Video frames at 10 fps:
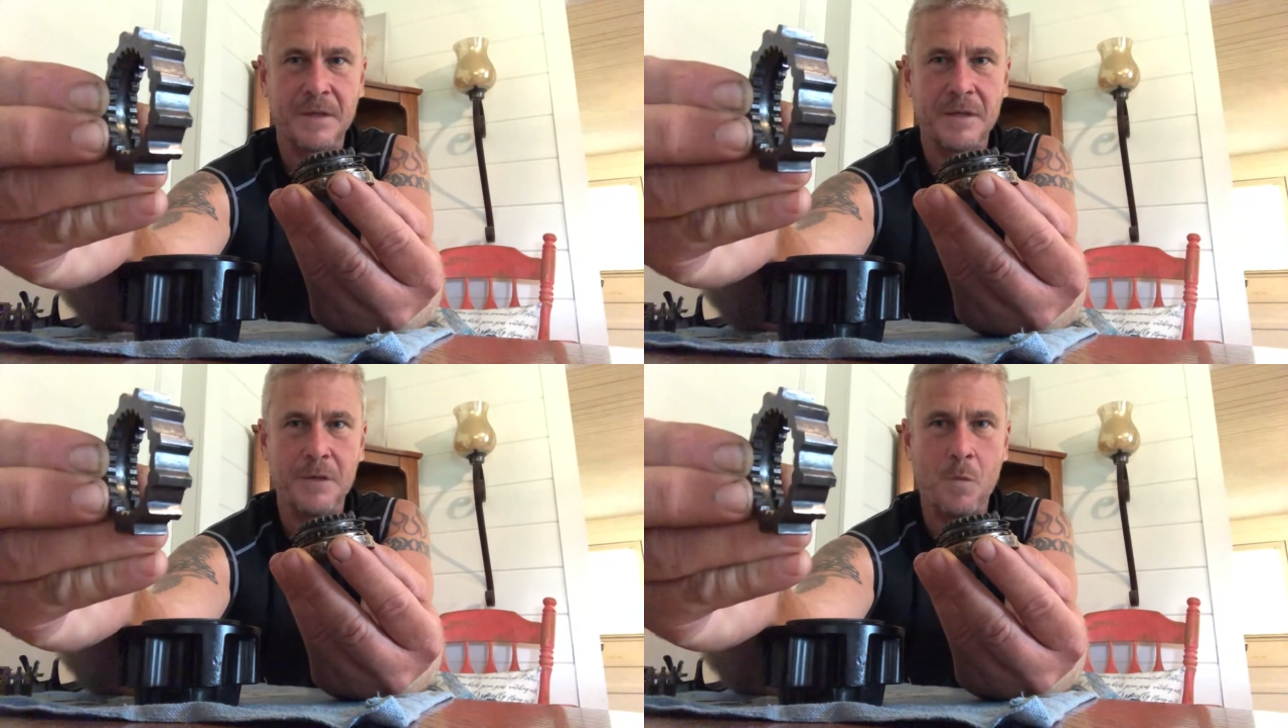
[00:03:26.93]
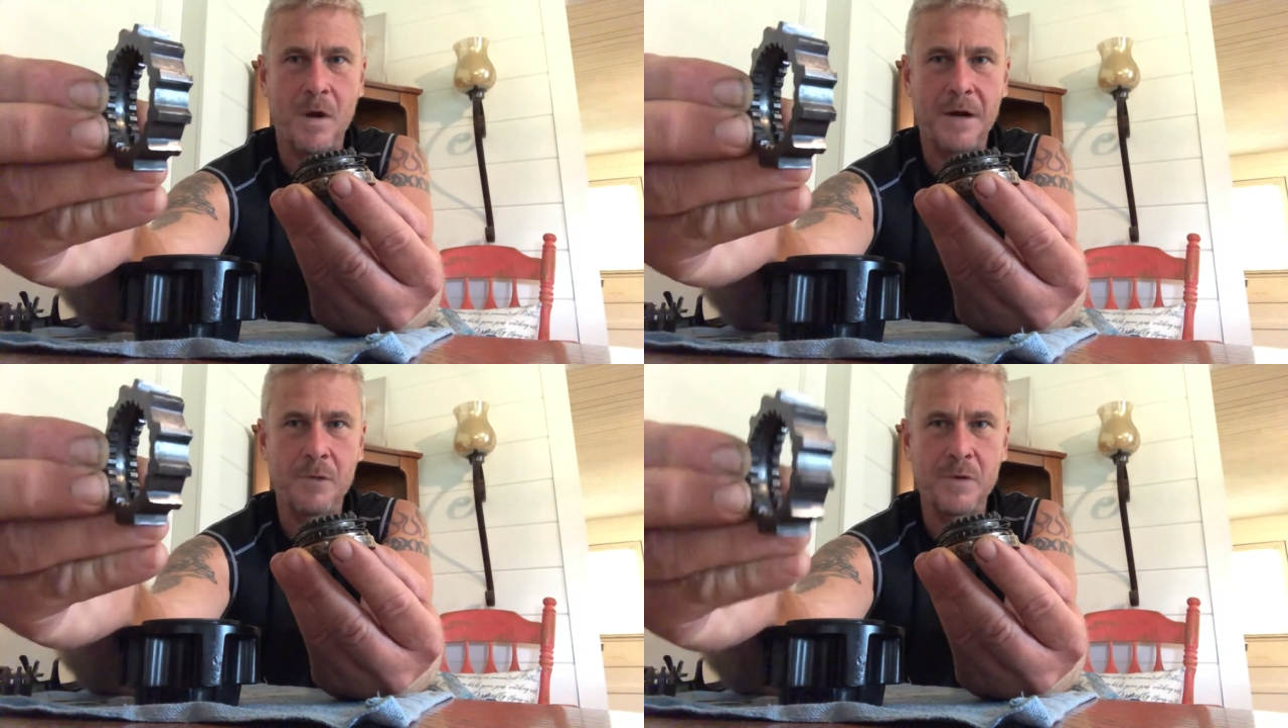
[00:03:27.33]
You
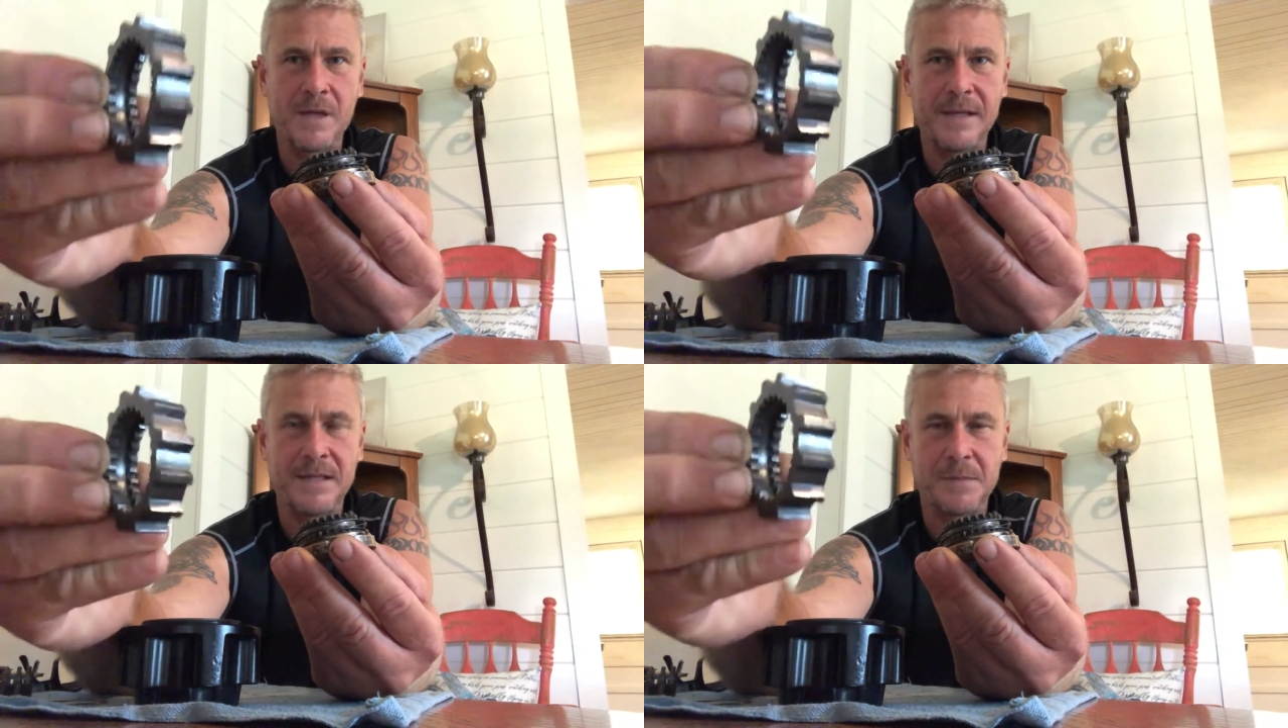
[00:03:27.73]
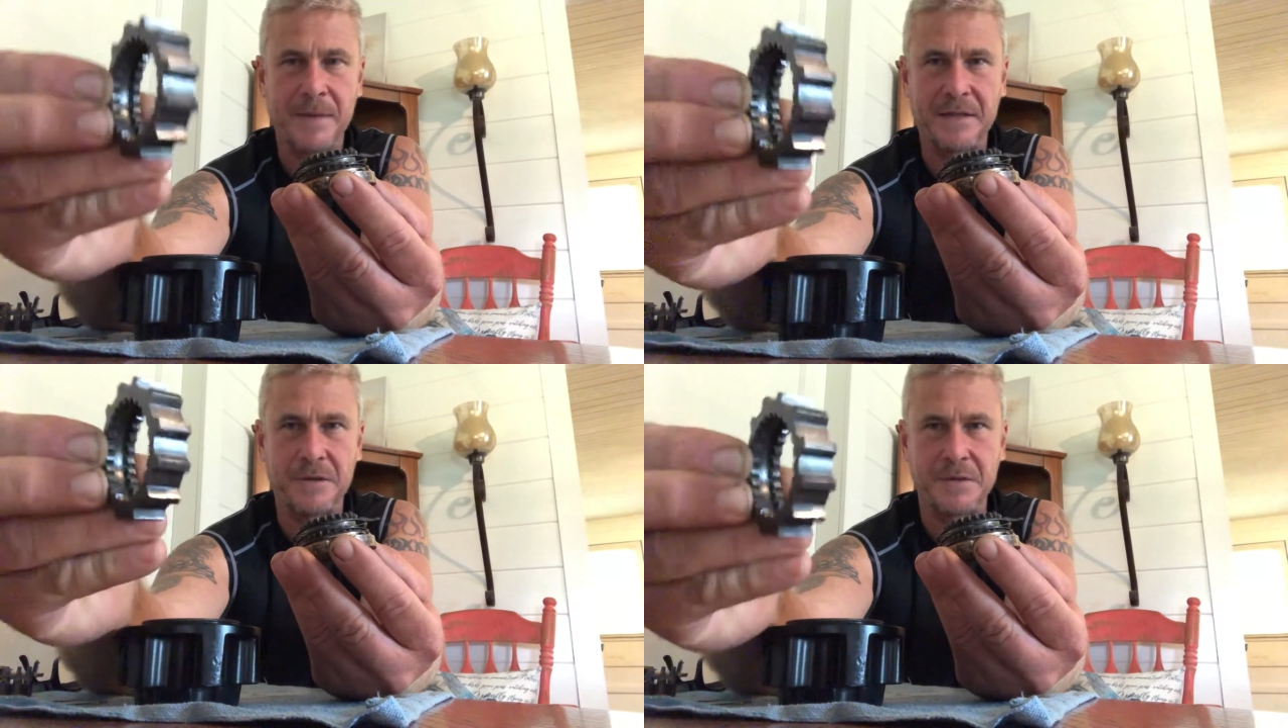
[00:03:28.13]
want to really
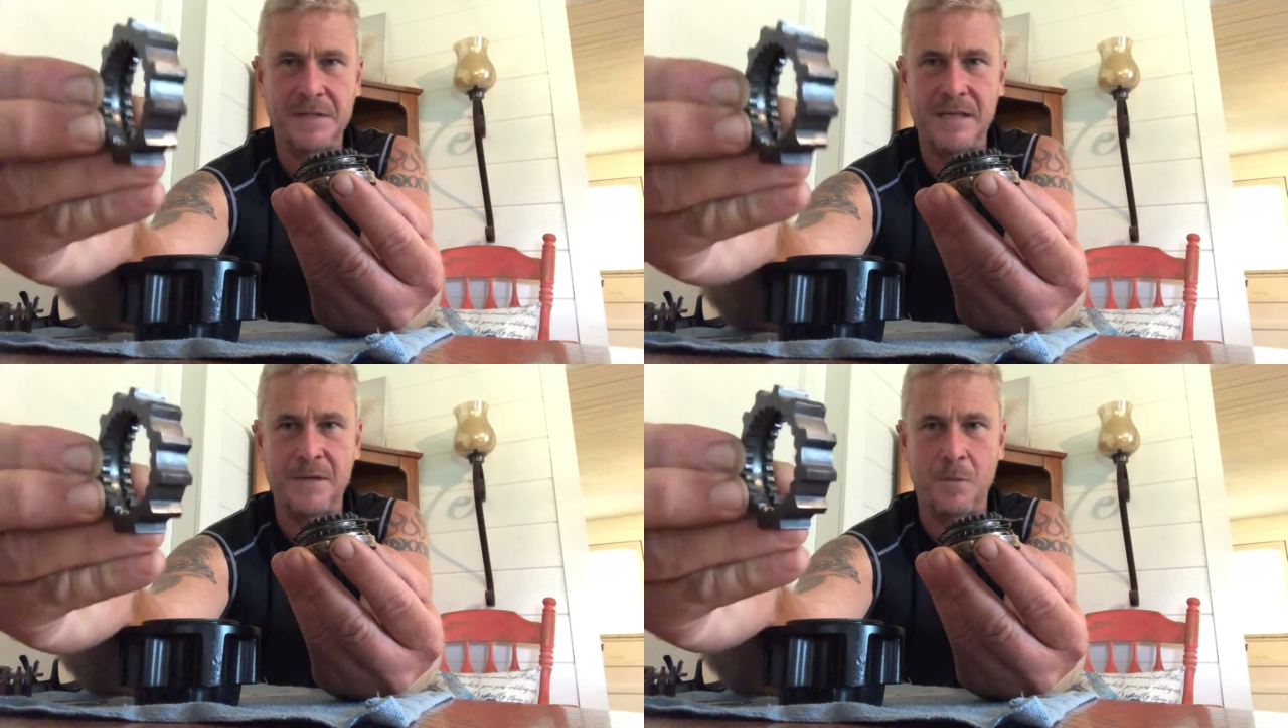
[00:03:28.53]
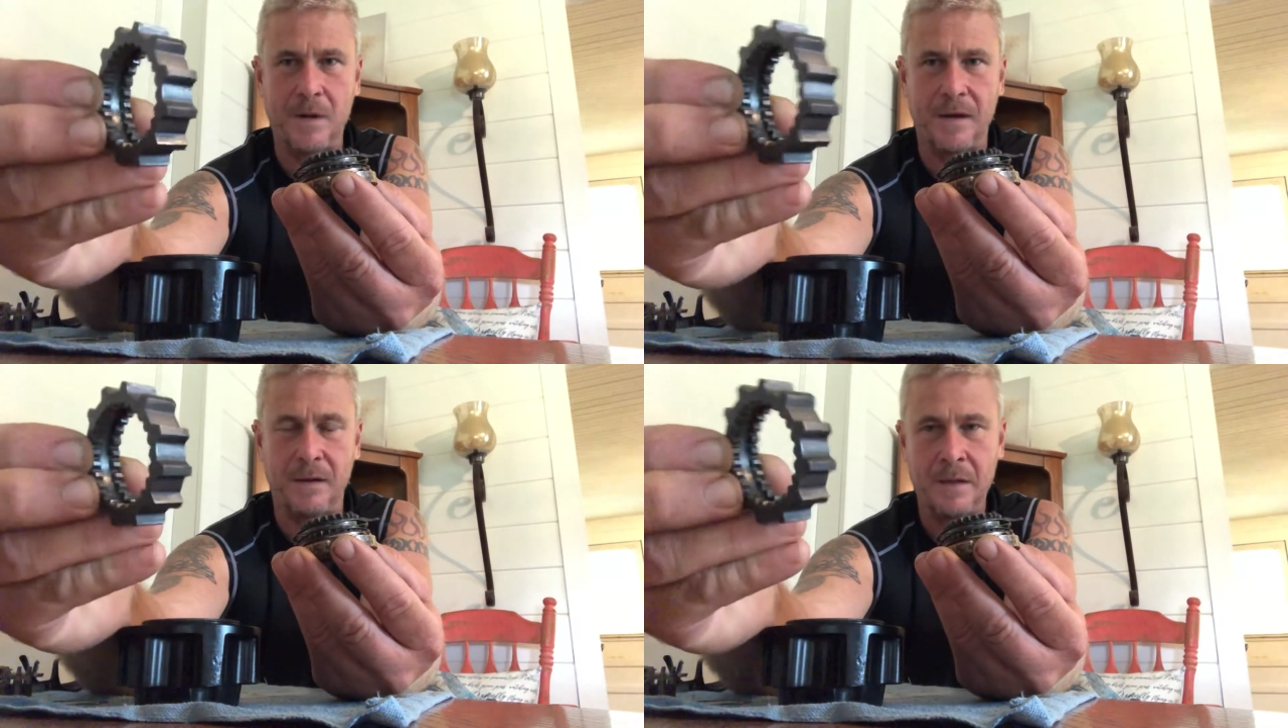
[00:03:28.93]
inspect those teeth
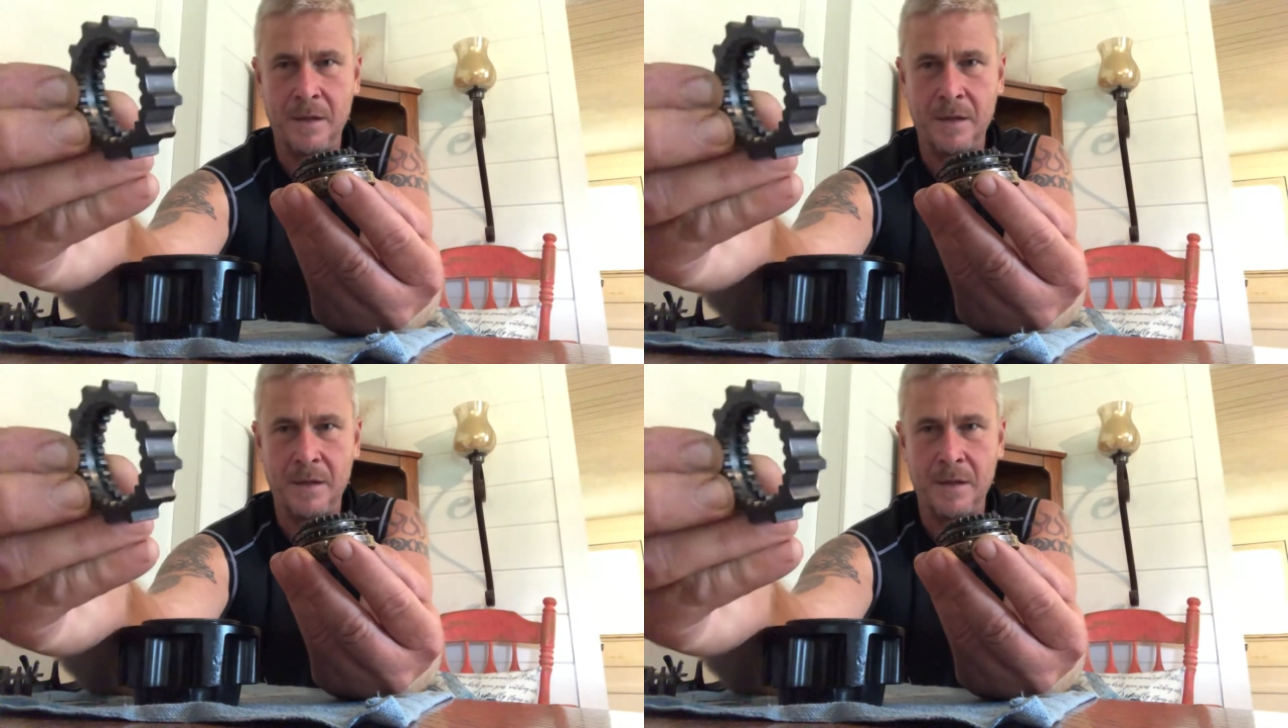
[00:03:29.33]
well,